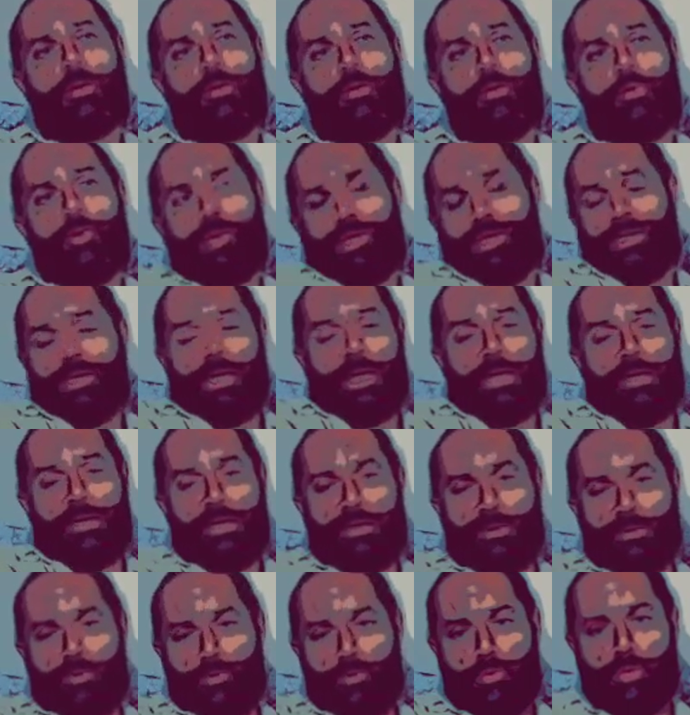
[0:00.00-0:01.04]
We say
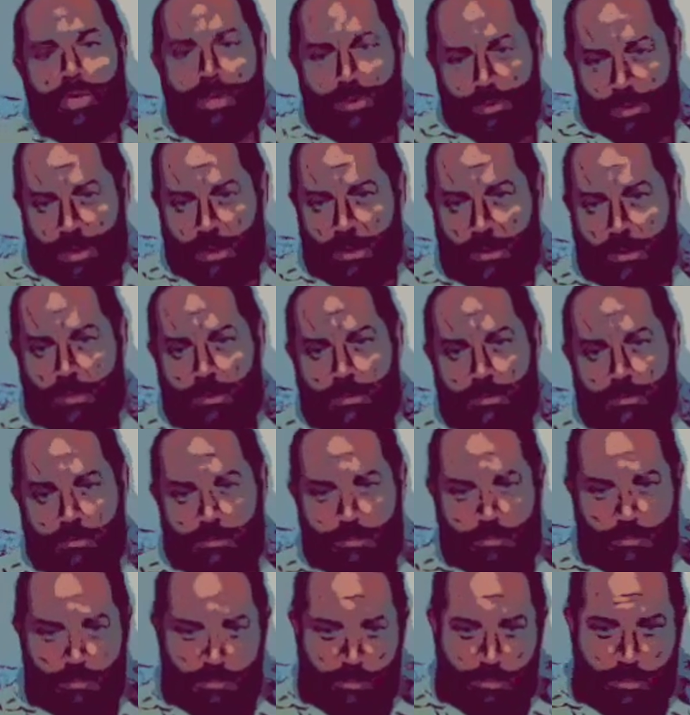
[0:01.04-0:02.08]
that we think
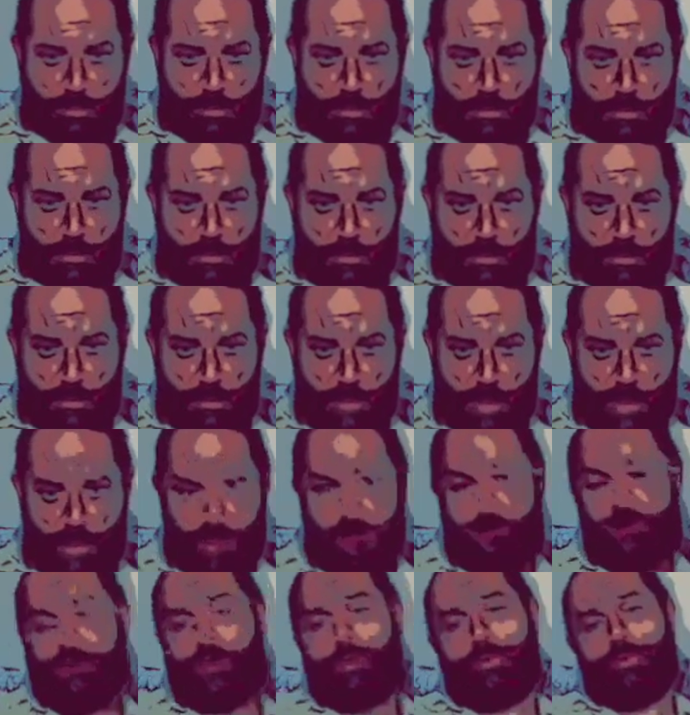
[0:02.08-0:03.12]

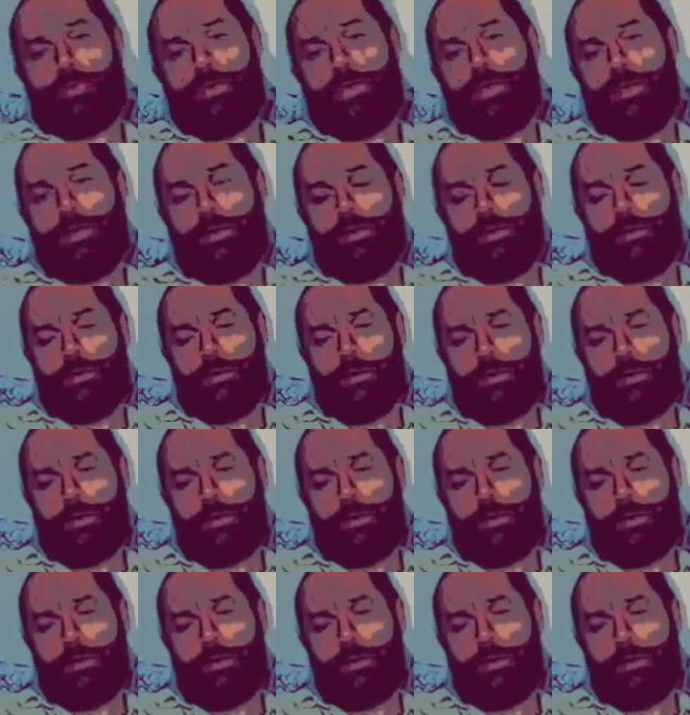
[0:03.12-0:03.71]
because we